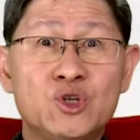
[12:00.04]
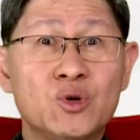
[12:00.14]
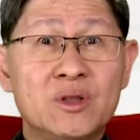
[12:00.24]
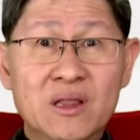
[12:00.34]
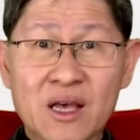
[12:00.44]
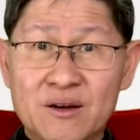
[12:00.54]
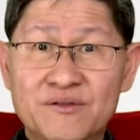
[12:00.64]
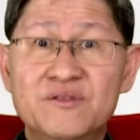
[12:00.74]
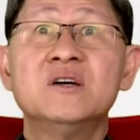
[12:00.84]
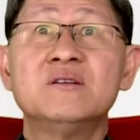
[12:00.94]
should
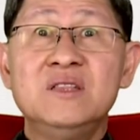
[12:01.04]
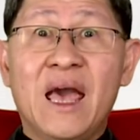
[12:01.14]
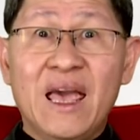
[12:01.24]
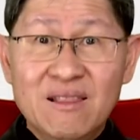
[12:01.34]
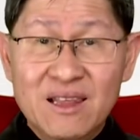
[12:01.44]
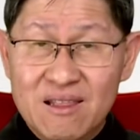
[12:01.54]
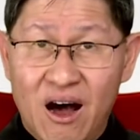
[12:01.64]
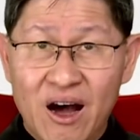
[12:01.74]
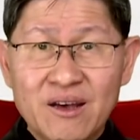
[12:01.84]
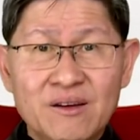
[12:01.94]
live daily
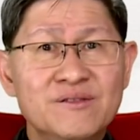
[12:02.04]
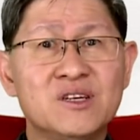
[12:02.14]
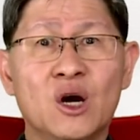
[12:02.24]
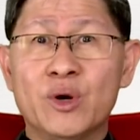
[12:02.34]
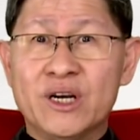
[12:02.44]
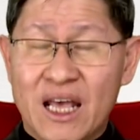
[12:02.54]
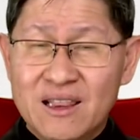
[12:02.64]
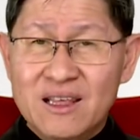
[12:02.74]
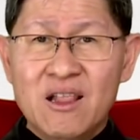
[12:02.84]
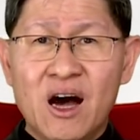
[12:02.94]
lives, our
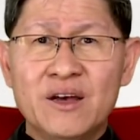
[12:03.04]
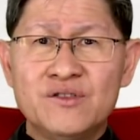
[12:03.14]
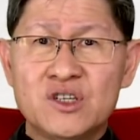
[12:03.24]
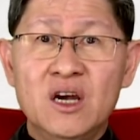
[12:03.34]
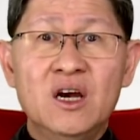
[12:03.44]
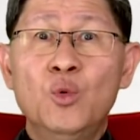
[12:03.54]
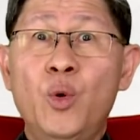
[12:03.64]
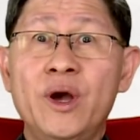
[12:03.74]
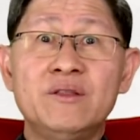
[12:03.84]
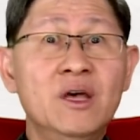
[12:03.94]
daily lives,
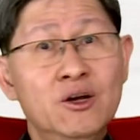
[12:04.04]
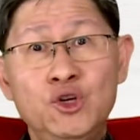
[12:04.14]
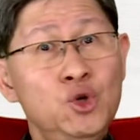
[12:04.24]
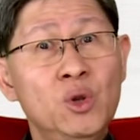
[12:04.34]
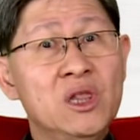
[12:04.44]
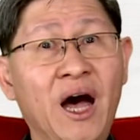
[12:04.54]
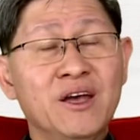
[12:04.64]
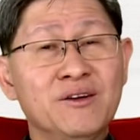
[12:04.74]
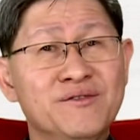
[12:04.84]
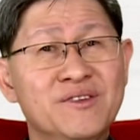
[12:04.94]
with new
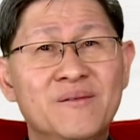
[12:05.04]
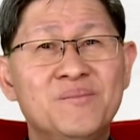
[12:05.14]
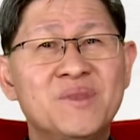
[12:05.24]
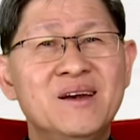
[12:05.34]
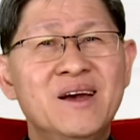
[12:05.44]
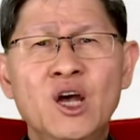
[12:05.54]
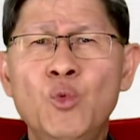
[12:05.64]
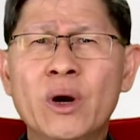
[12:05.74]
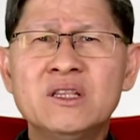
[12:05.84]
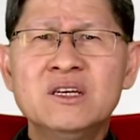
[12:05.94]
life.
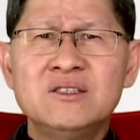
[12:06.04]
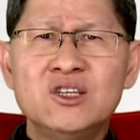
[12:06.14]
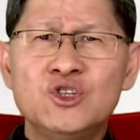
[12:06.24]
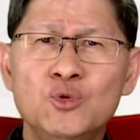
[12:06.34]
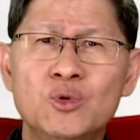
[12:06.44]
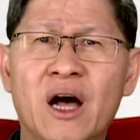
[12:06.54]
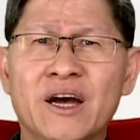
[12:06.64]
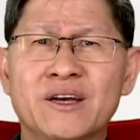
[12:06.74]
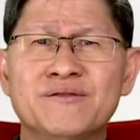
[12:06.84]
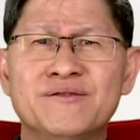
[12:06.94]
And what is this new
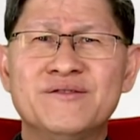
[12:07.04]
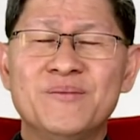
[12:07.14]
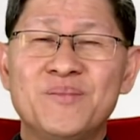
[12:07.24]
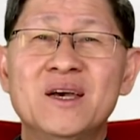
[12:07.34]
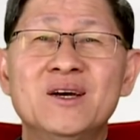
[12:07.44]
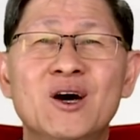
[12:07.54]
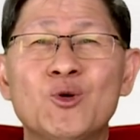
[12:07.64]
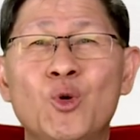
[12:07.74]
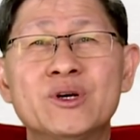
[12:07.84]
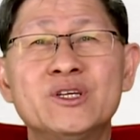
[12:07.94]
life?
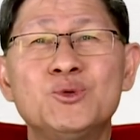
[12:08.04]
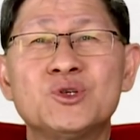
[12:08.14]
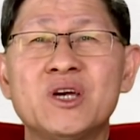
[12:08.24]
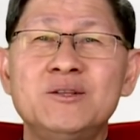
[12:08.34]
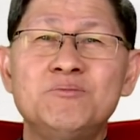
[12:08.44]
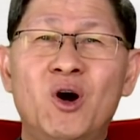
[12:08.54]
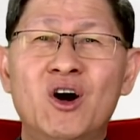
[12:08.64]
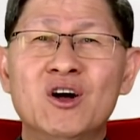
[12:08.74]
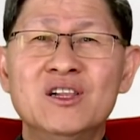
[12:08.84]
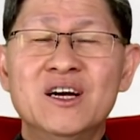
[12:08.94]
According to St.
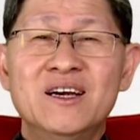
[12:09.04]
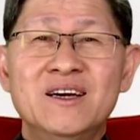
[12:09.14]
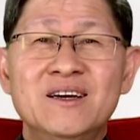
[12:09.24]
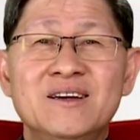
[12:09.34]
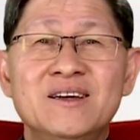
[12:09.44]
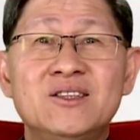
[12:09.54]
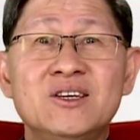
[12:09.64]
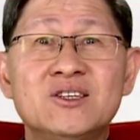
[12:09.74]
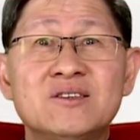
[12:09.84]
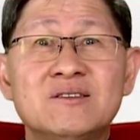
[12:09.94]
Paul,
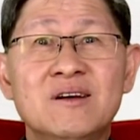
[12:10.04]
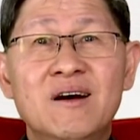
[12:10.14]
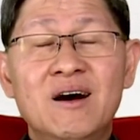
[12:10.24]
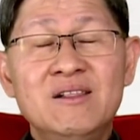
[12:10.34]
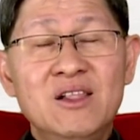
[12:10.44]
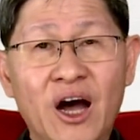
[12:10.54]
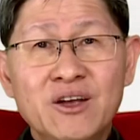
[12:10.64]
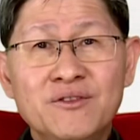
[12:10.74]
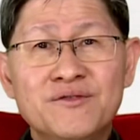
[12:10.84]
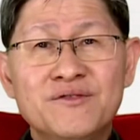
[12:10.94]
it is a
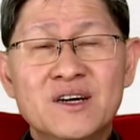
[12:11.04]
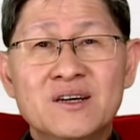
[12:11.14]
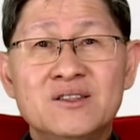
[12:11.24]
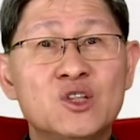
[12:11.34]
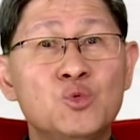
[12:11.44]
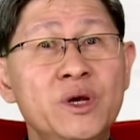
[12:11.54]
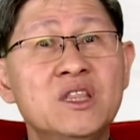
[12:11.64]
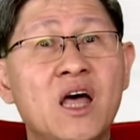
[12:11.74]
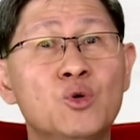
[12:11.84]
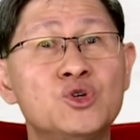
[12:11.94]
life that we
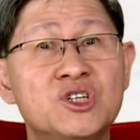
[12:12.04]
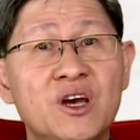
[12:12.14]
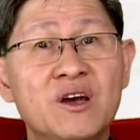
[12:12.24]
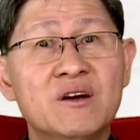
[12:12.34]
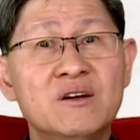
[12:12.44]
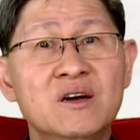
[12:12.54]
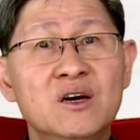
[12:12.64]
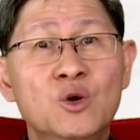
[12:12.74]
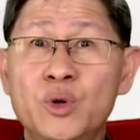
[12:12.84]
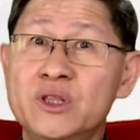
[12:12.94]
now share
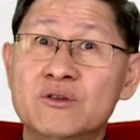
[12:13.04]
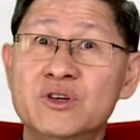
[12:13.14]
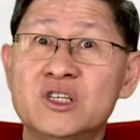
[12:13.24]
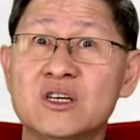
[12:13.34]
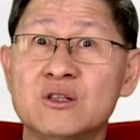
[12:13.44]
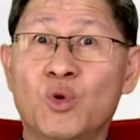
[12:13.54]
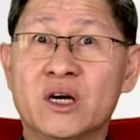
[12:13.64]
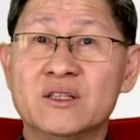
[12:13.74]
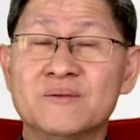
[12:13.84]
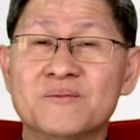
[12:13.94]
with the risen
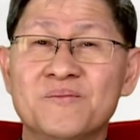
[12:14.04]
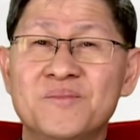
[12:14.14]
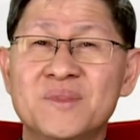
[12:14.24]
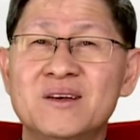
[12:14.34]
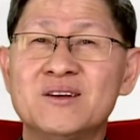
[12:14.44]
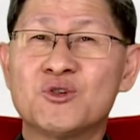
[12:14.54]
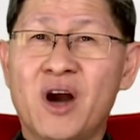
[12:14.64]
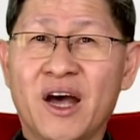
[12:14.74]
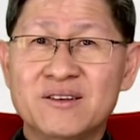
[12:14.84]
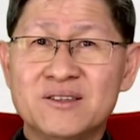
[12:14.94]
one,
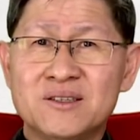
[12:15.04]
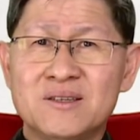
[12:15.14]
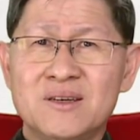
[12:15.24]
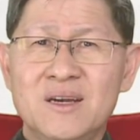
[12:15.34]
Christ.